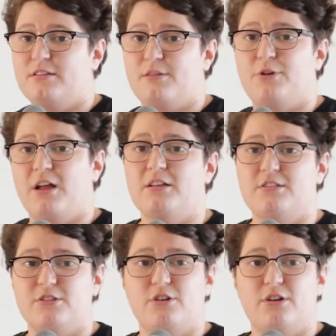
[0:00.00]
someone
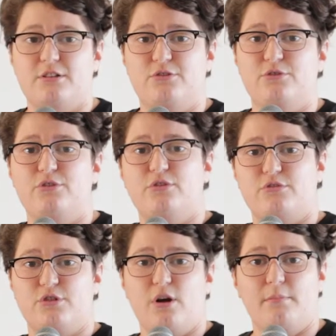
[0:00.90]
else is going to do
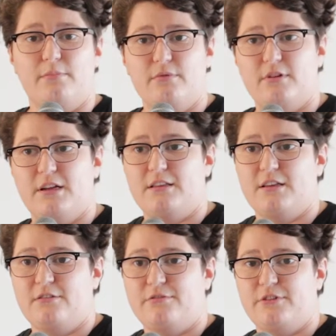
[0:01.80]
your job at the
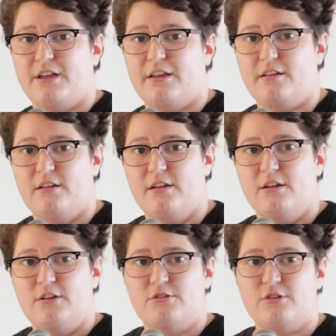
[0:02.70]
end of the day.
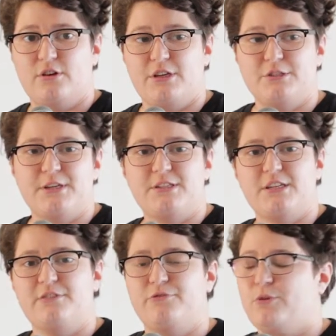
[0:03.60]
So
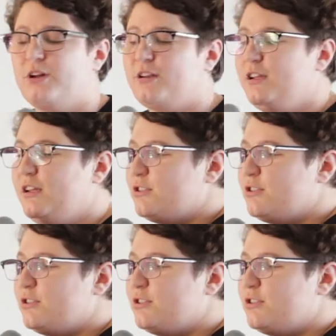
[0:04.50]
especially if you want,